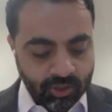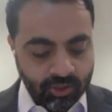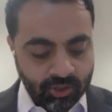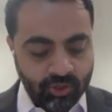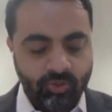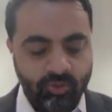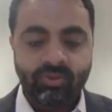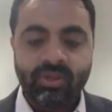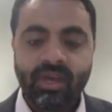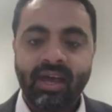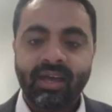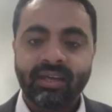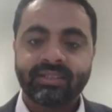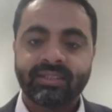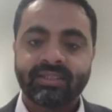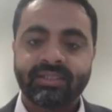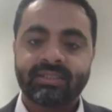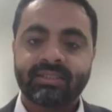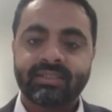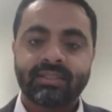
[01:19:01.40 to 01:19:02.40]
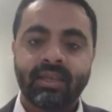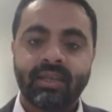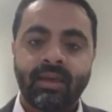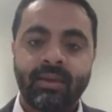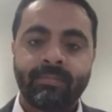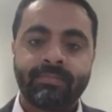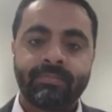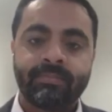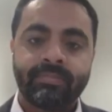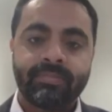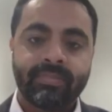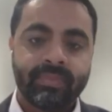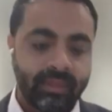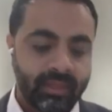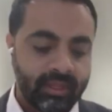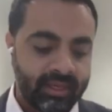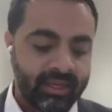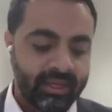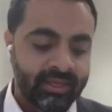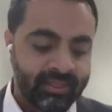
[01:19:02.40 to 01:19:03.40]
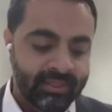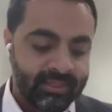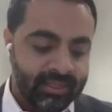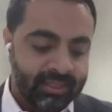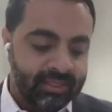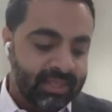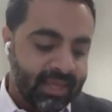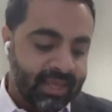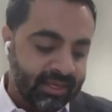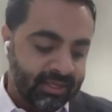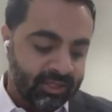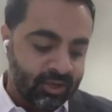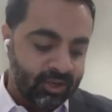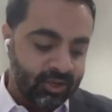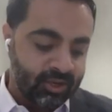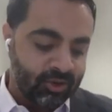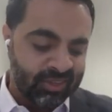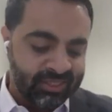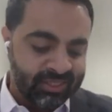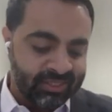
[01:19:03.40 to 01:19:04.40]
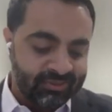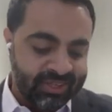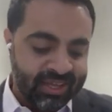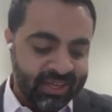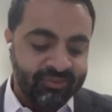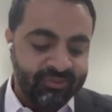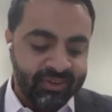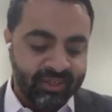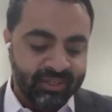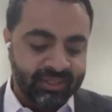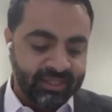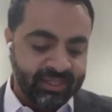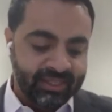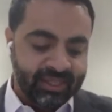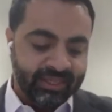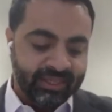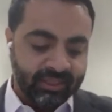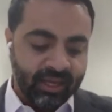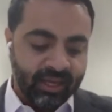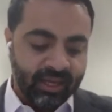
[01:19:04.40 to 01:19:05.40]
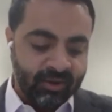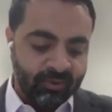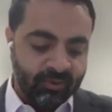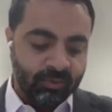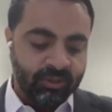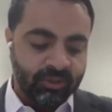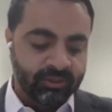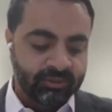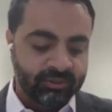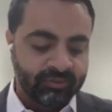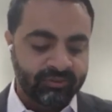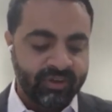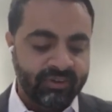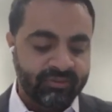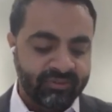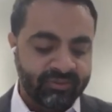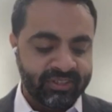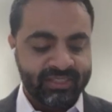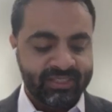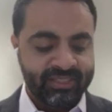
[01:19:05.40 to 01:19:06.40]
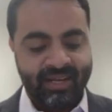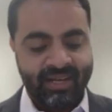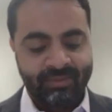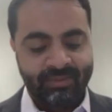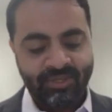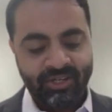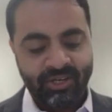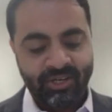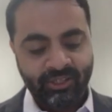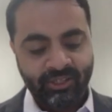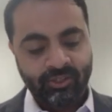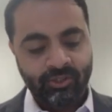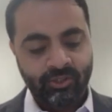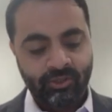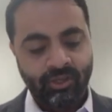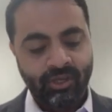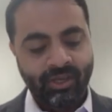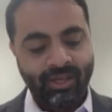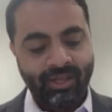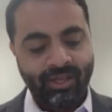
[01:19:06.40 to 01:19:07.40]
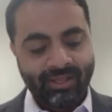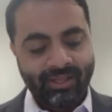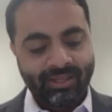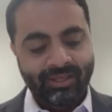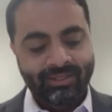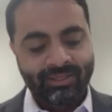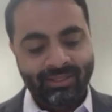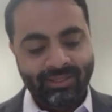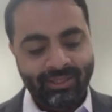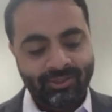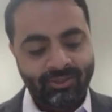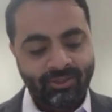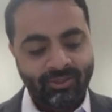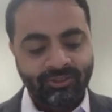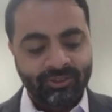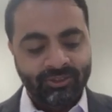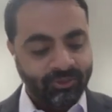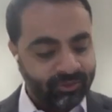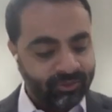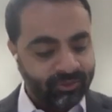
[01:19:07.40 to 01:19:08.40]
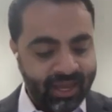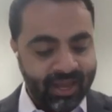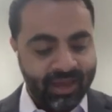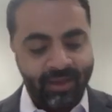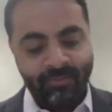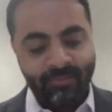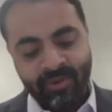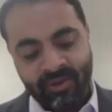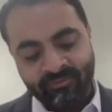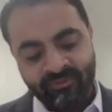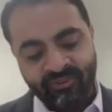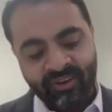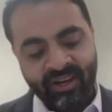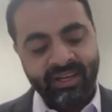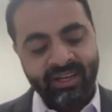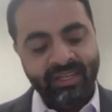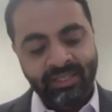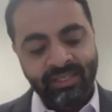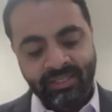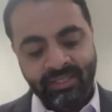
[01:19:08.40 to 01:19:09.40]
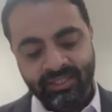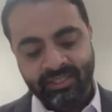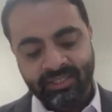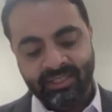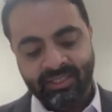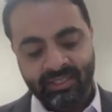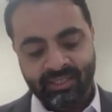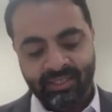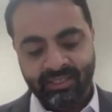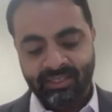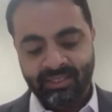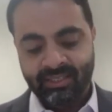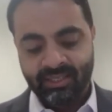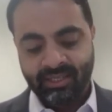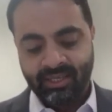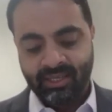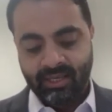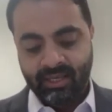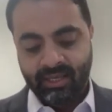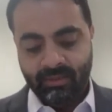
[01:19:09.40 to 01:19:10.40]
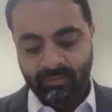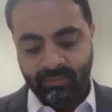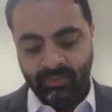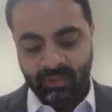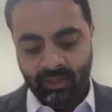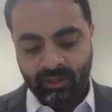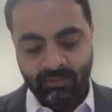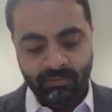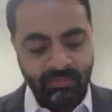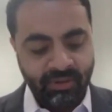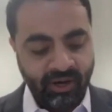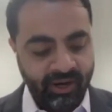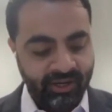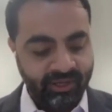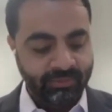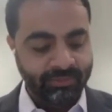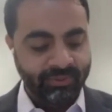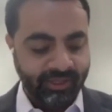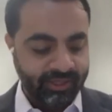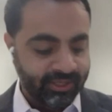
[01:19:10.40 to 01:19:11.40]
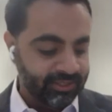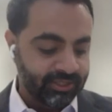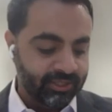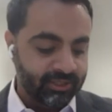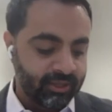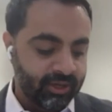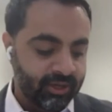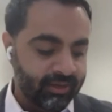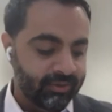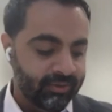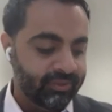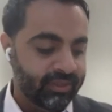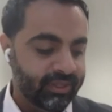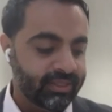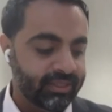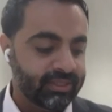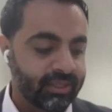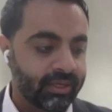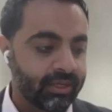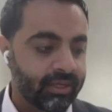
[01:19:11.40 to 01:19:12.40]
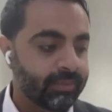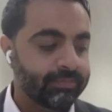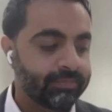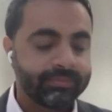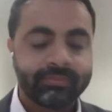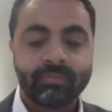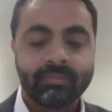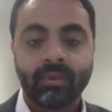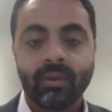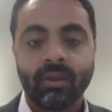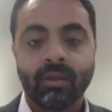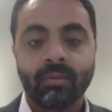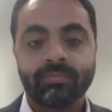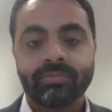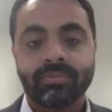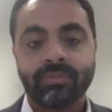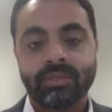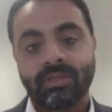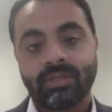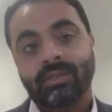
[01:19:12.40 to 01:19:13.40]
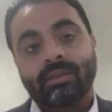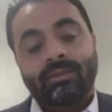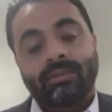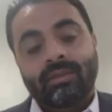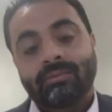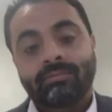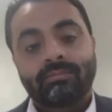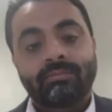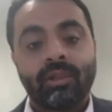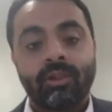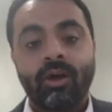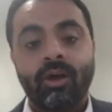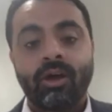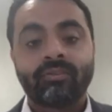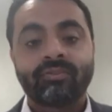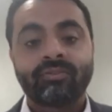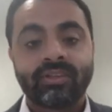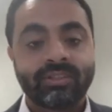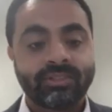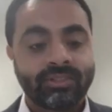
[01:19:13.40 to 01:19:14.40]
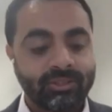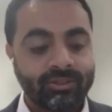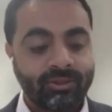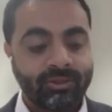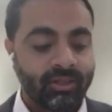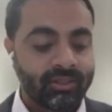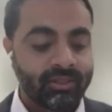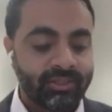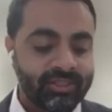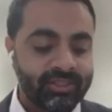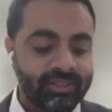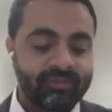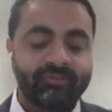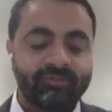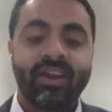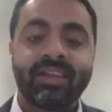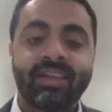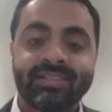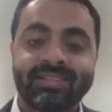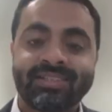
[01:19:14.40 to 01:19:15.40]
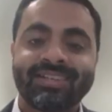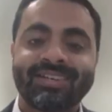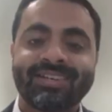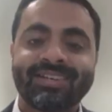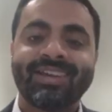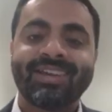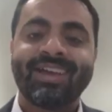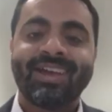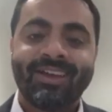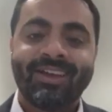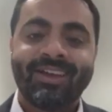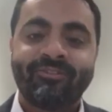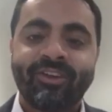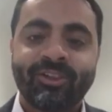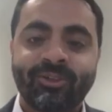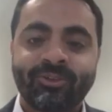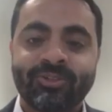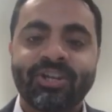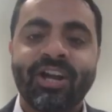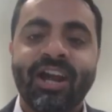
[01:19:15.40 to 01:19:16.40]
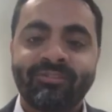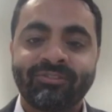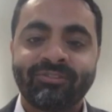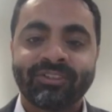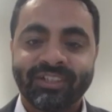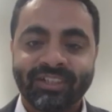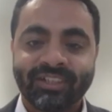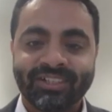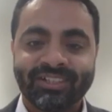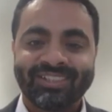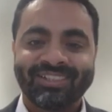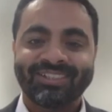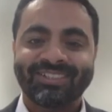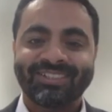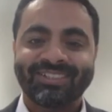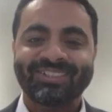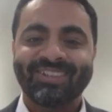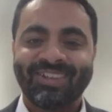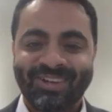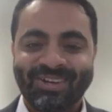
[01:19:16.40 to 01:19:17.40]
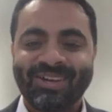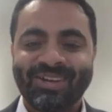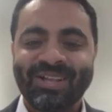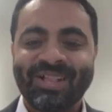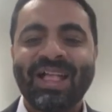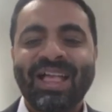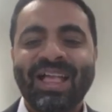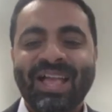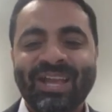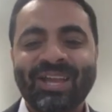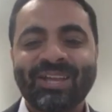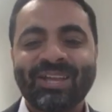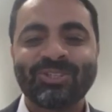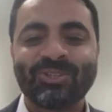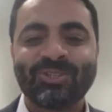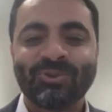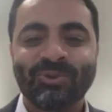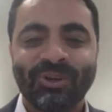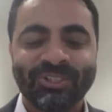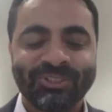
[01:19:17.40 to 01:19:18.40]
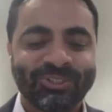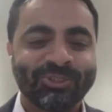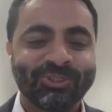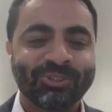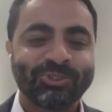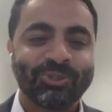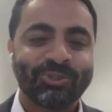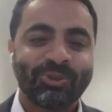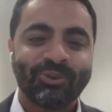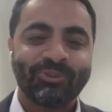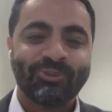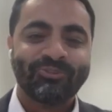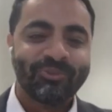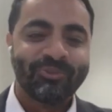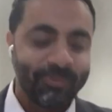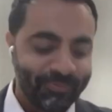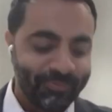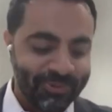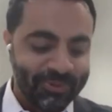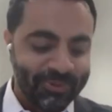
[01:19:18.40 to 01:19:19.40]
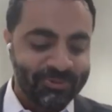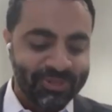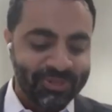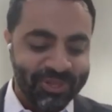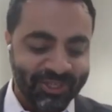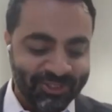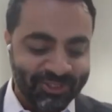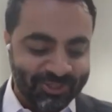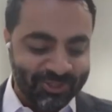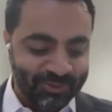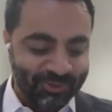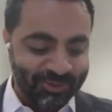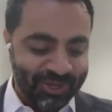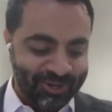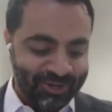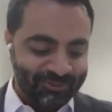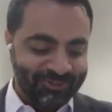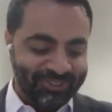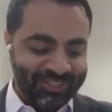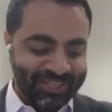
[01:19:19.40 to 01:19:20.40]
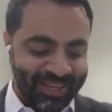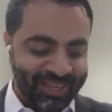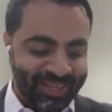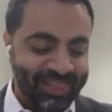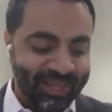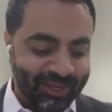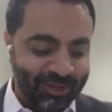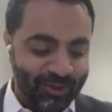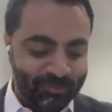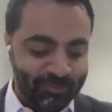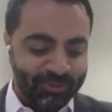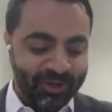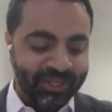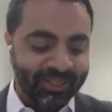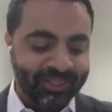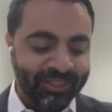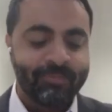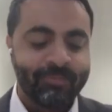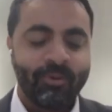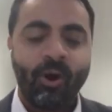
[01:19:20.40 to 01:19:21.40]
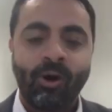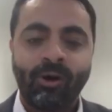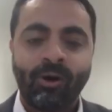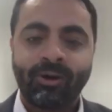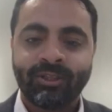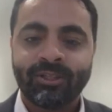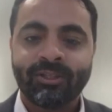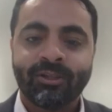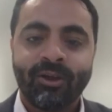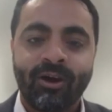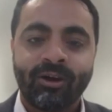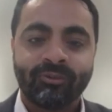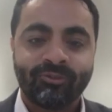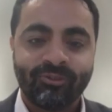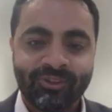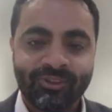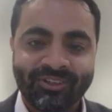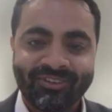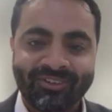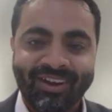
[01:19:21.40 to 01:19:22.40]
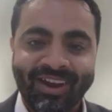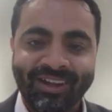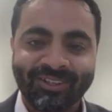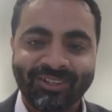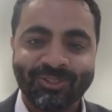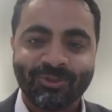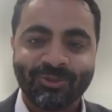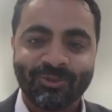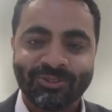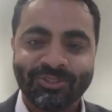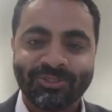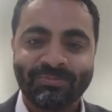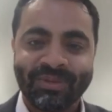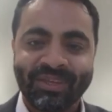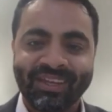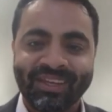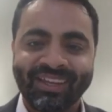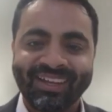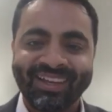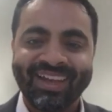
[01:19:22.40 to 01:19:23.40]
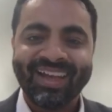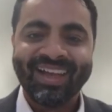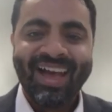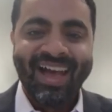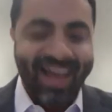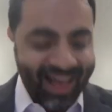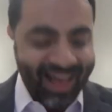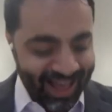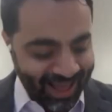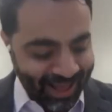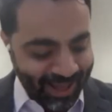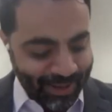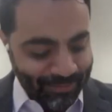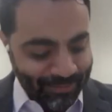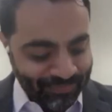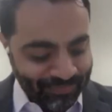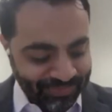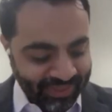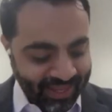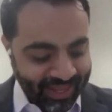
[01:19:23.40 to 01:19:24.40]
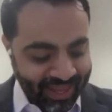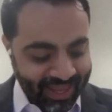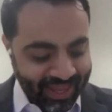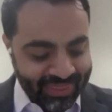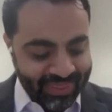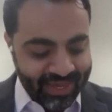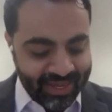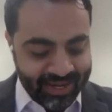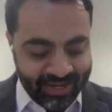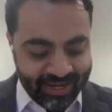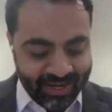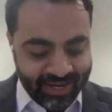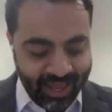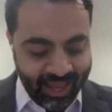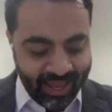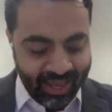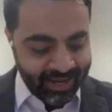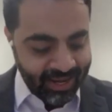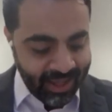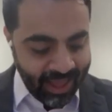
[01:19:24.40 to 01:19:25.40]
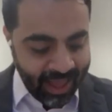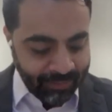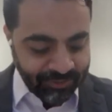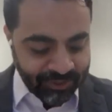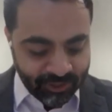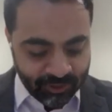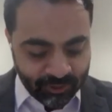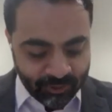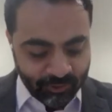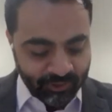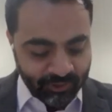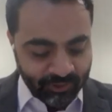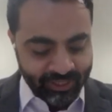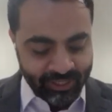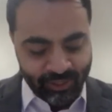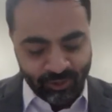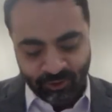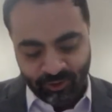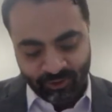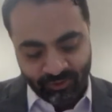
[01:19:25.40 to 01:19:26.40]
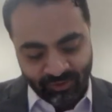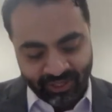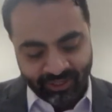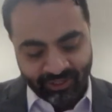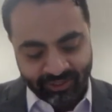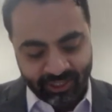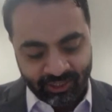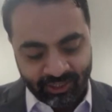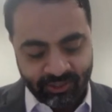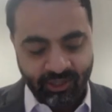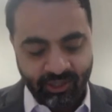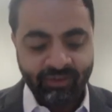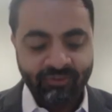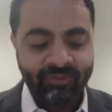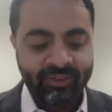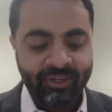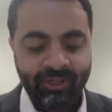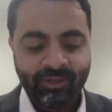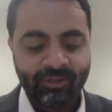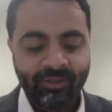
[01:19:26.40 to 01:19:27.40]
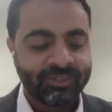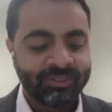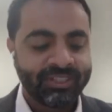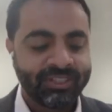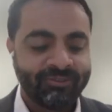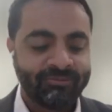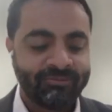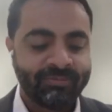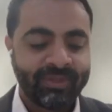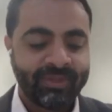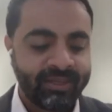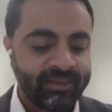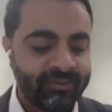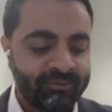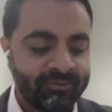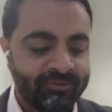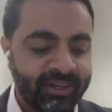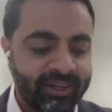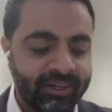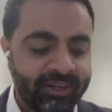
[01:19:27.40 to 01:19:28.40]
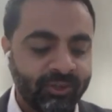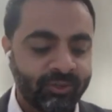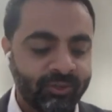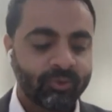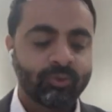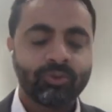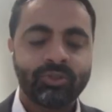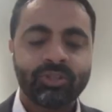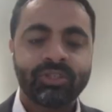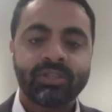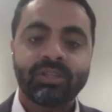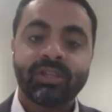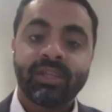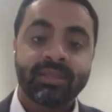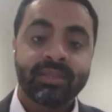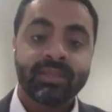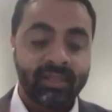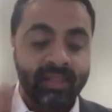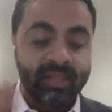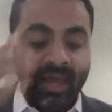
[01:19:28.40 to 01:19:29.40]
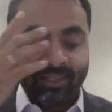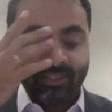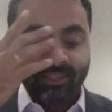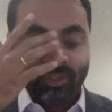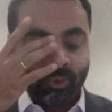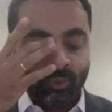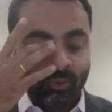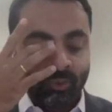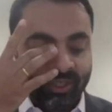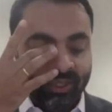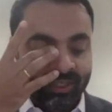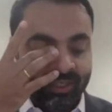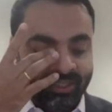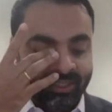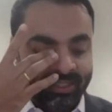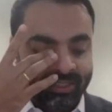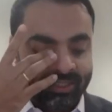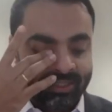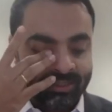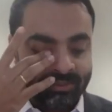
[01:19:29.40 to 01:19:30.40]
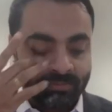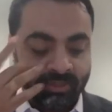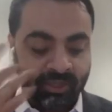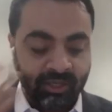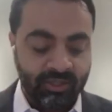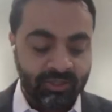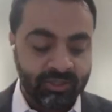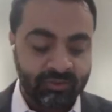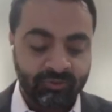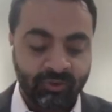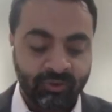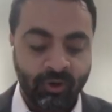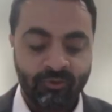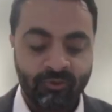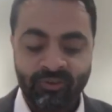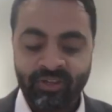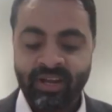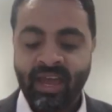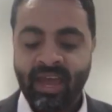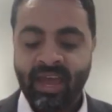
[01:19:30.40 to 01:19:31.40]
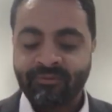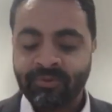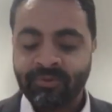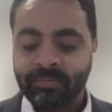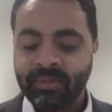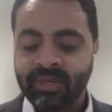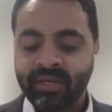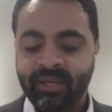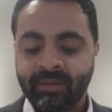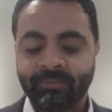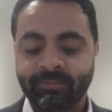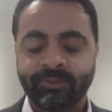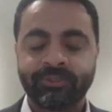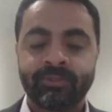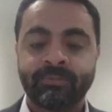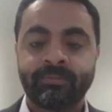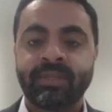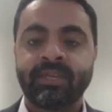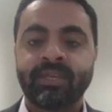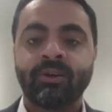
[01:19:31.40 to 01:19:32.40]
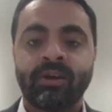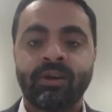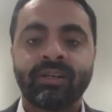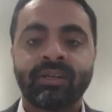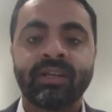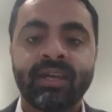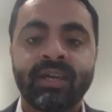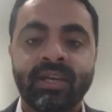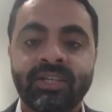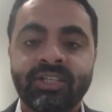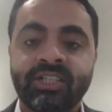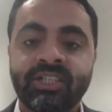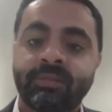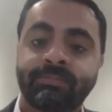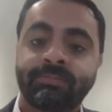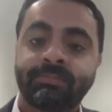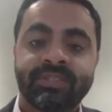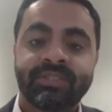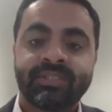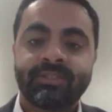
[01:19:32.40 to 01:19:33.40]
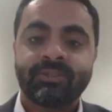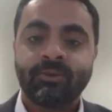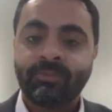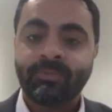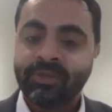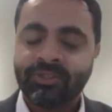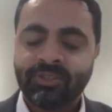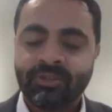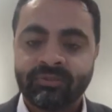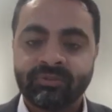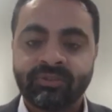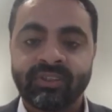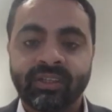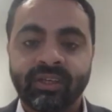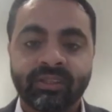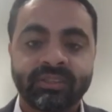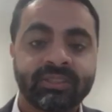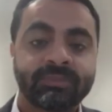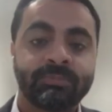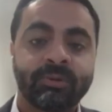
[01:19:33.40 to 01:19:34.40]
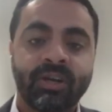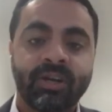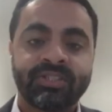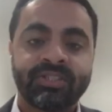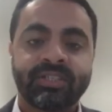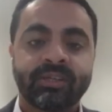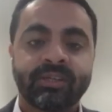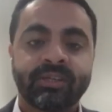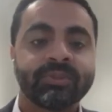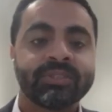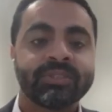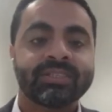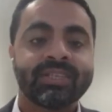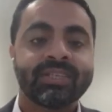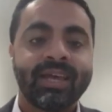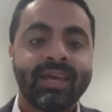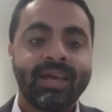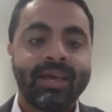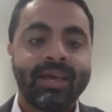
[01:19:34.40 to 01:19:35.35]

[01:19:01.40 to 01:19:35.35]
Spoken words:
to that is that, you know, there's definitely, like, the kind of world of reference that I'm trying to is also, yeah, I'm very interested in part because a lot of these are, you know, to think a lot of these scholars are friends and fellow travelers is to also sort of to kind of say, like, you know, bring them all along for the ride, so to speak. And absolutely, you know, like TikTok videos have been very crucial in the last 2 years because of COVID. I haven't been able to be on ships. So much of this project was,